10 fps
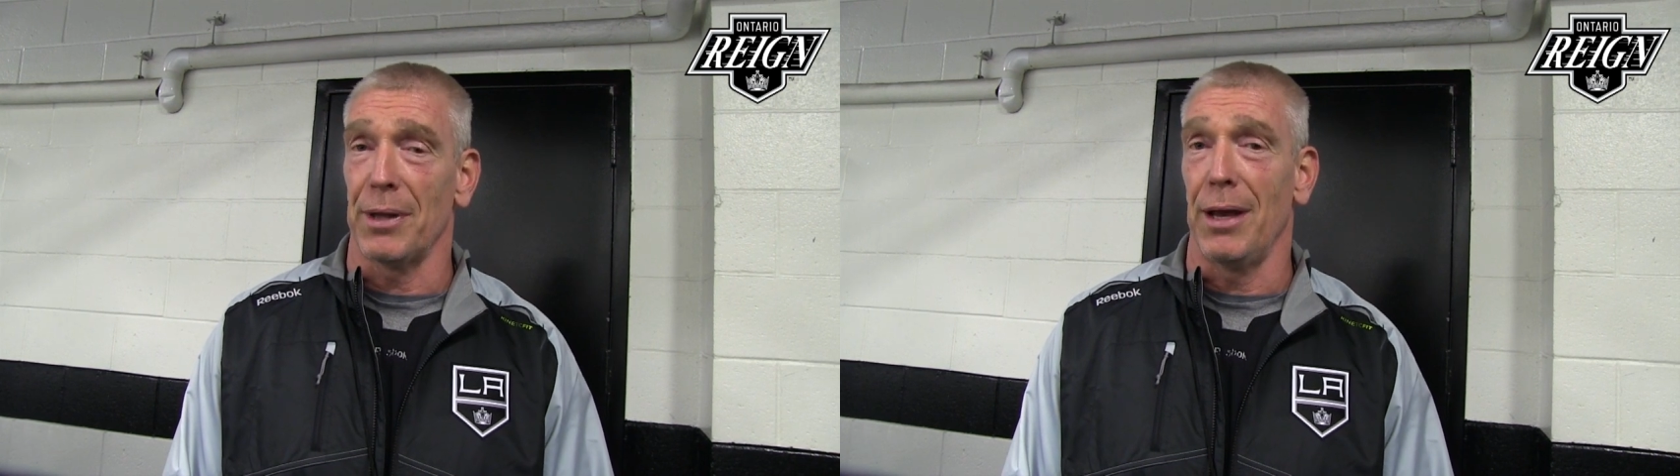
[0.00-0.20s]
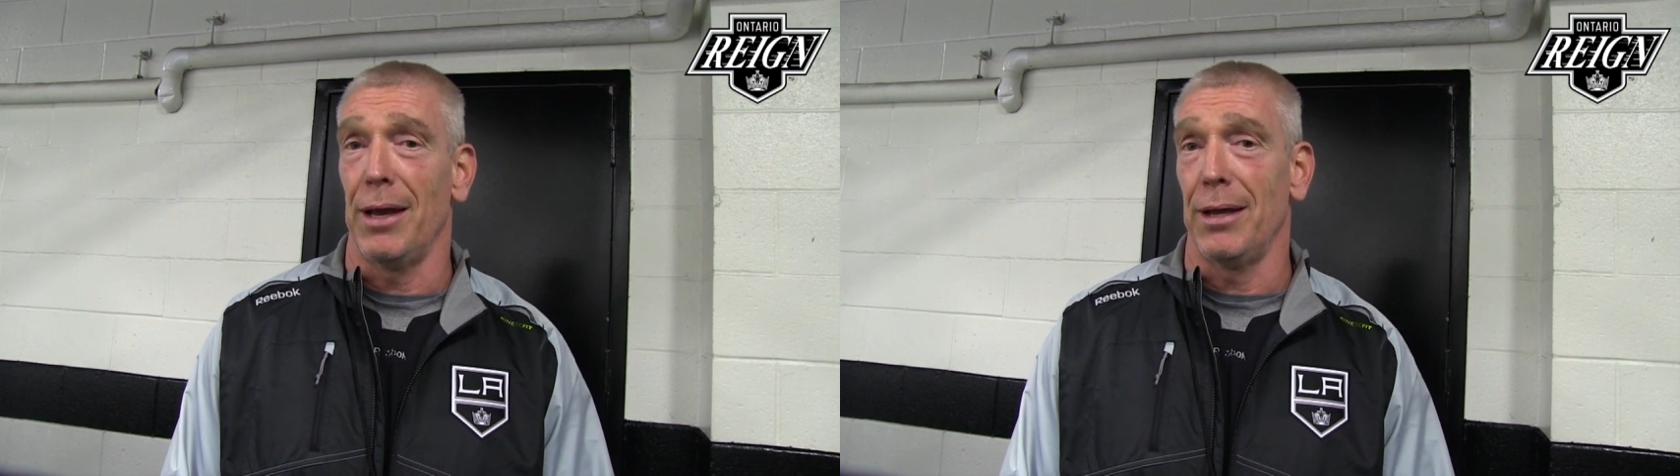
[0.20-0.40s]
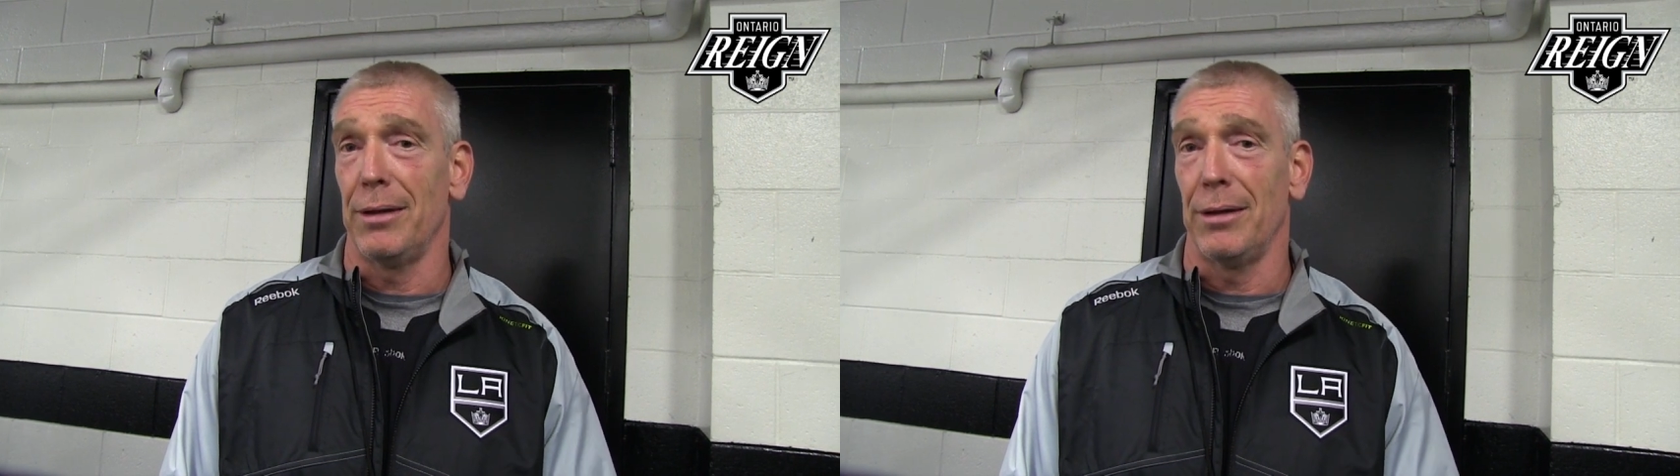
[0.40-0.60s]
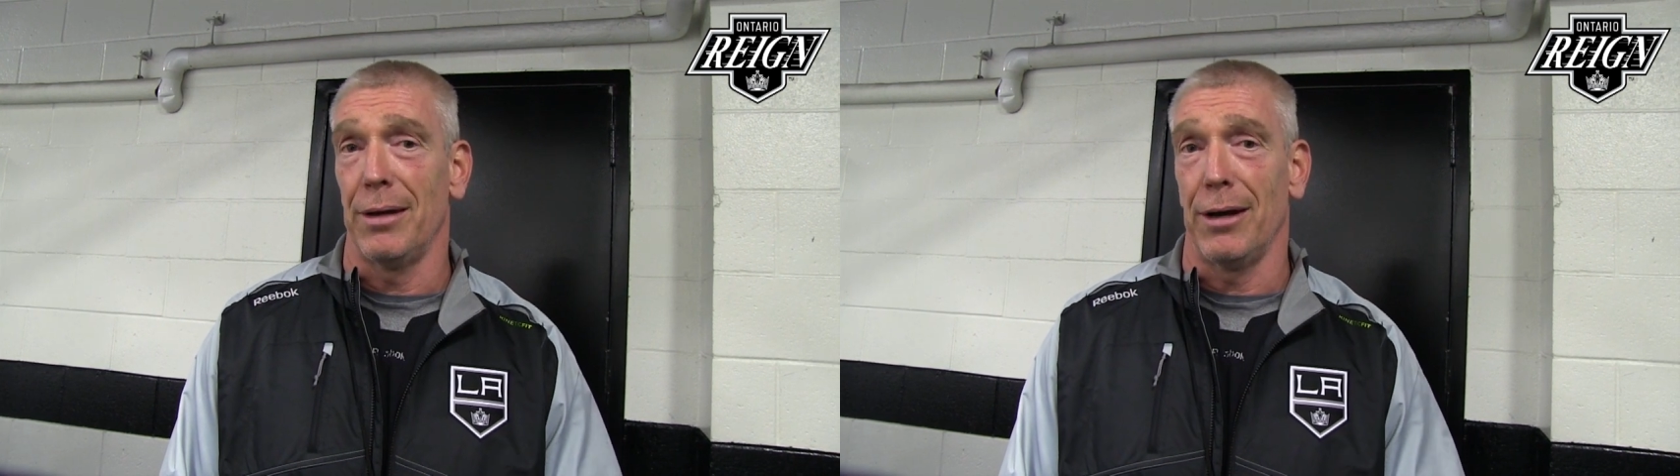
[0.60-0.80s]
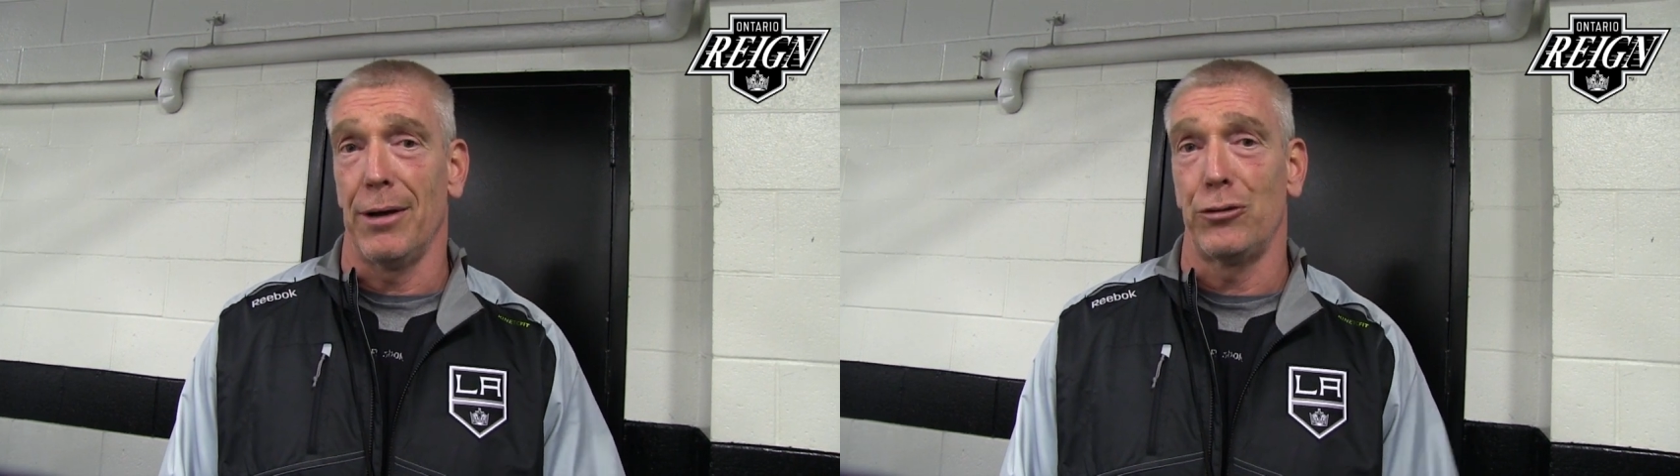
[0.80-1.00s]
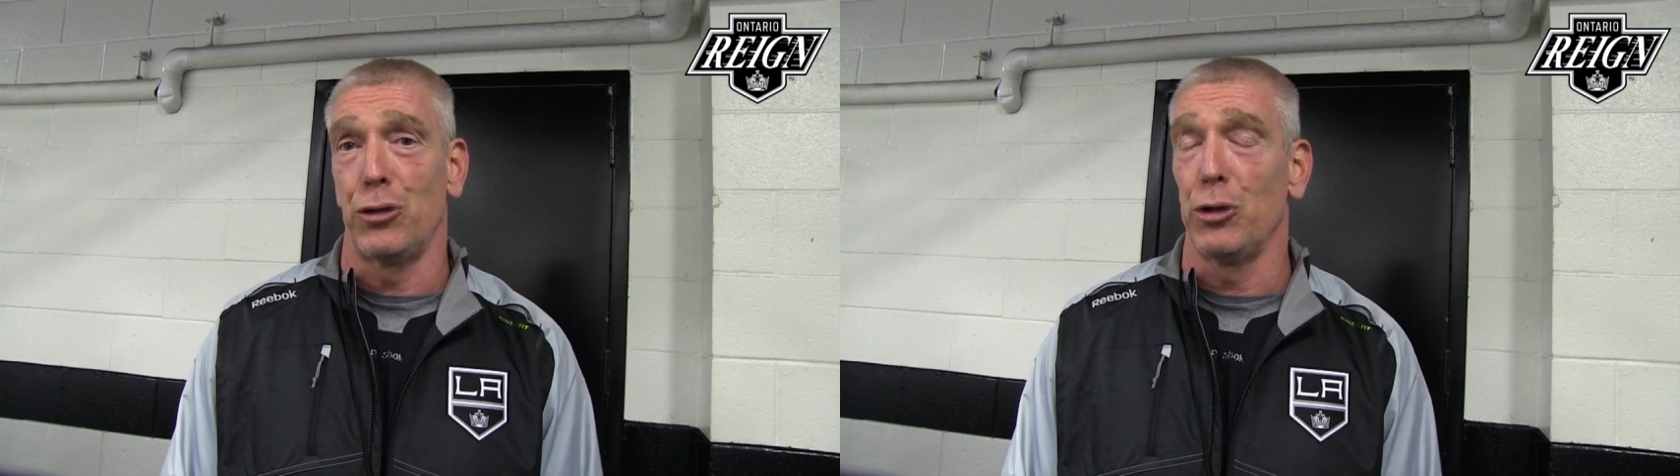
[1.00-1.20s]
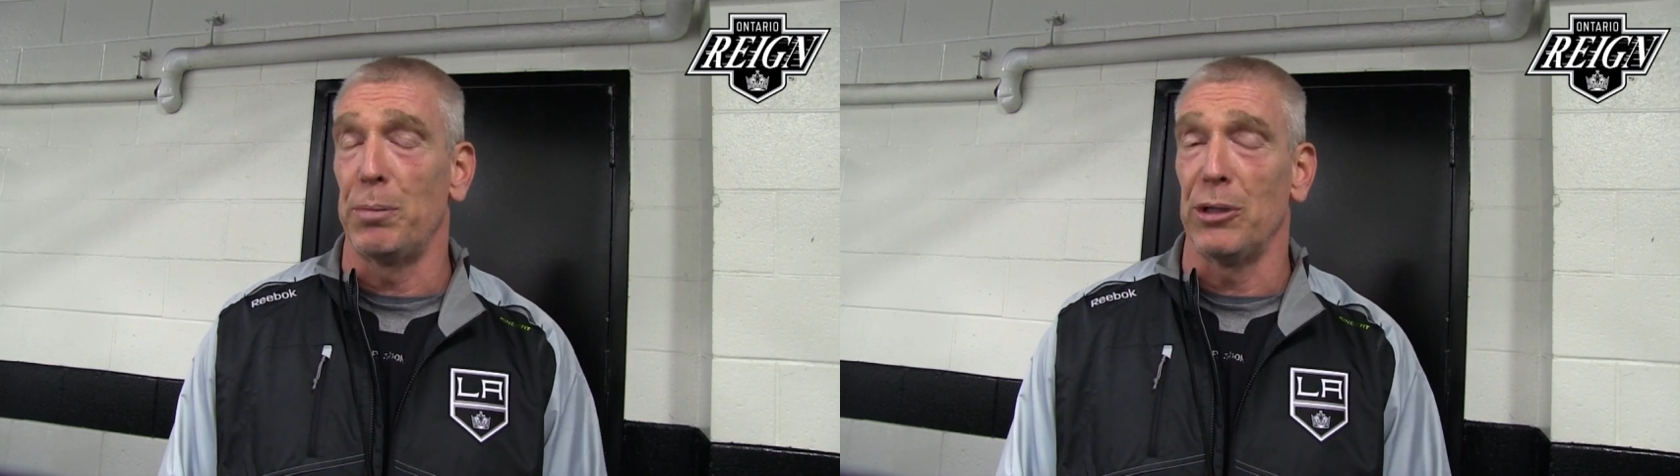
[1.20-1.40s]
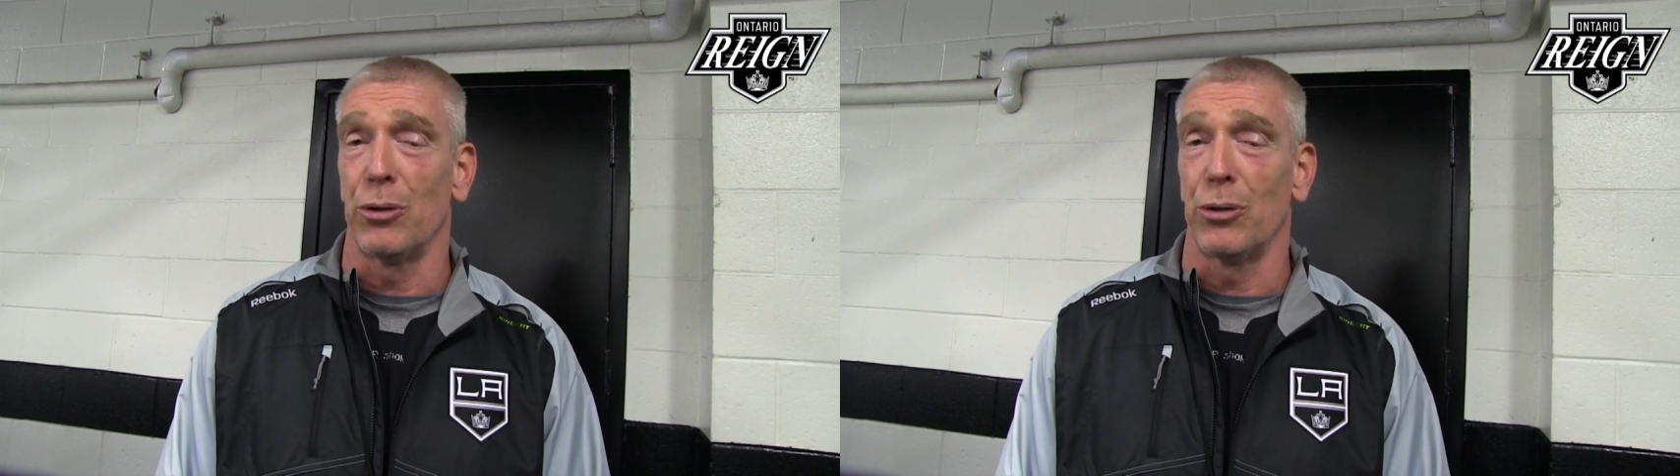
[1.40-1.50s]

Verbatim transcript: And uh, truth be